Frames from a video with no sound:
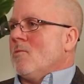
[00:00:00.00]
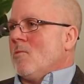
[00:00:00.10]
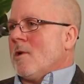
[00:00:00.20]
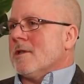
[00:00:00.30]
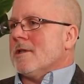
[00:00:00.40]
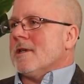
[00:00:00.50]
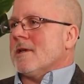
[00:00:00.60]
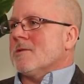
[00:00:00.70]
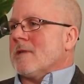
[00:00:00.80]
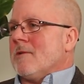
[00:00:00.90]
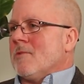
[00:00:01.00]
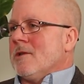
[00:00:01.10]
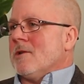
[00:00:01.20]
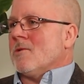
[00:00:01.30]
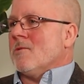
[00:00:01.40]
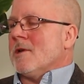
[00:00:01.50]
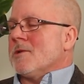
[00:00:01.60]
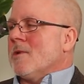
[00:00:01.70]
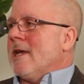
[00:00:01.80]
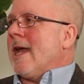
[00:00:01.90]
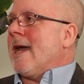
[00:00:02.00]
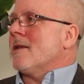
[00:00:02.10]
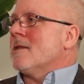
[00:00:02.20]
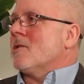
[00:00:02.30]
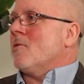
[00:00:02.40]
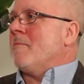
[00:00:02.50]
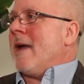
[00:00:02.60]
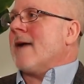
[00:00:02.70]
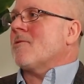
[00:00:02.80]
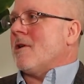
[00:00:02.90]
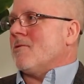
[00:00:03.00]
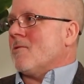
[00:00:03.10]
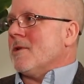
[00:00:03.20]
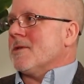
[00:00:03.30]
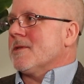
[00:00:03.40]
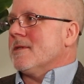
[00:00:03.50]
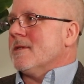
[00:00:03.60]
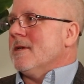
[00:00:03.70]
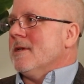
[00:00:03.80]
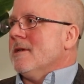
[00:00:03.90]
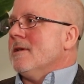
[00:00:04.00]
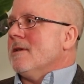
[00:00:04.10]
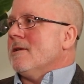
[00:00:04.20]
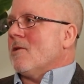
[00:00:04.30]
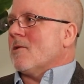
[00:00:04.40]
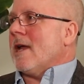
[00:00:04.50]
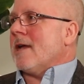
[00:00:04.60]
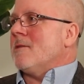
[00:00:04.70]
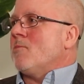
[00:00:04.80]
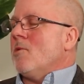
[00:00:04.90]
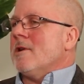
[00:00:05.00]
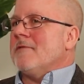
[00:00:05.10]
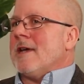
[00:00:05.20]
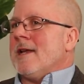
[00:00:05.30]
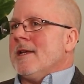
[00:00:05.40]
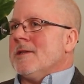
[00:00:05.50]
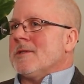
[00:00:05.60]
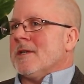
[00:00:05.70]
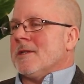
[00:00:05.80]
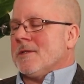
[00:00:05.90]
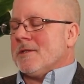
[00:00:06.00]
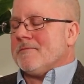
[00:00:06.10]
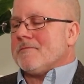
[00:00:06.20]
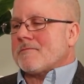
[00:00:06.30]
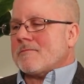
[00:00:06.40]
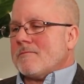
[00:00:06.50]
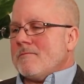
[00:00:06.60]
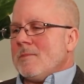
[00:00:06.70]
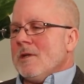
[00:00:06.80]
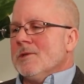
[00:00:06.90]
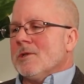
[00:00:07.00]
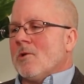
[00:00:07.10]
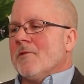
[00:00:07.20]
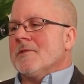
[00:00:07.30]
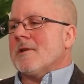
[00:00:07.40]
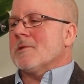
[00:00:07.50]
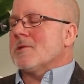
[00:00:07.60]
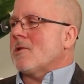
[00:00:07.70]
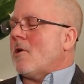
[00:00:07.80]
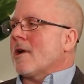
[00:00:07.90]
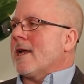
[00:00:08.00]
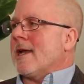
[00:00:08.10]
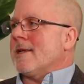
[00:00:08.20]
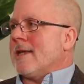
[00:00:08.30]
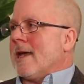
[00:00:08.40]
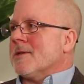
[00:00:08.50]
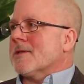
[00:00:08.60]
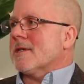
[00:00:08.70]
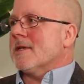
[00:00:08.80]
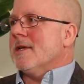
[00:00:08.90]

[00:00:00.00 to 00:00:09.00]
one of the things that we do is we add a little background noise. Okay, and the point of that is so if someone's talking at a desk,